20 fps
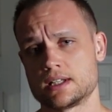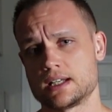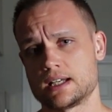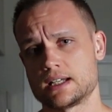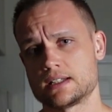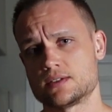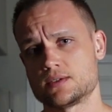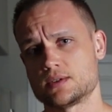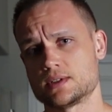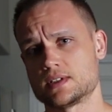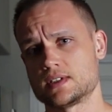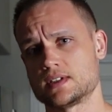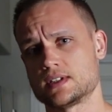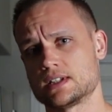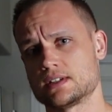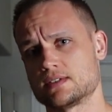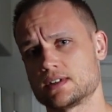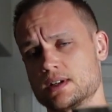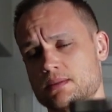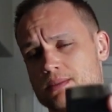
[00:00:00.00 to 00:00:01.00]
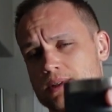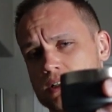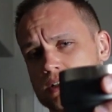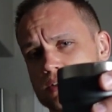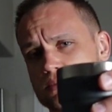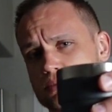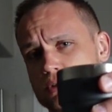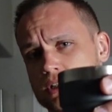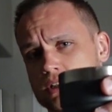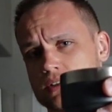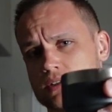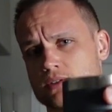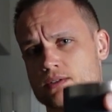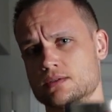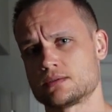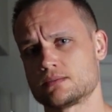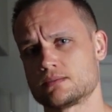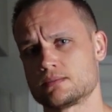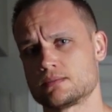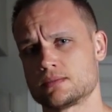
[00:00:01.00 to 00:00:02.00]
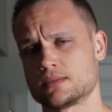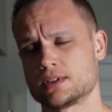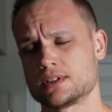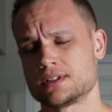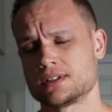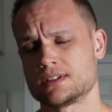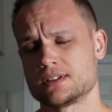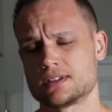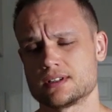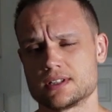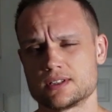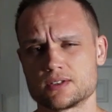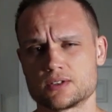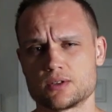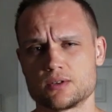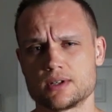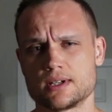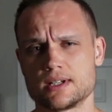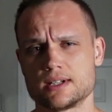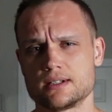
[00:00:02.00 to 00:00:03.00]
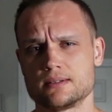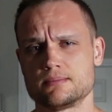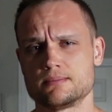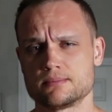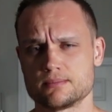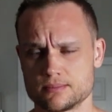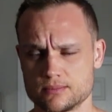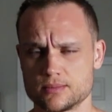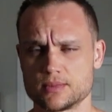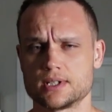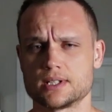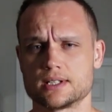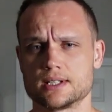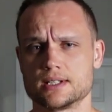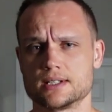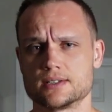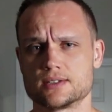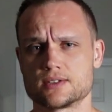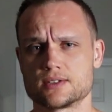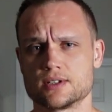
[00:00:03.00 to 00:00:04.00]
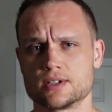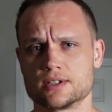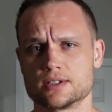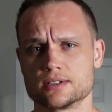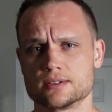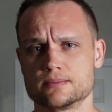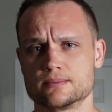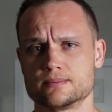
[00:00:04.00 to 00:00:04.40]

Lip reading: As you can see, I've got my espresso. Let's go ahead and get it started.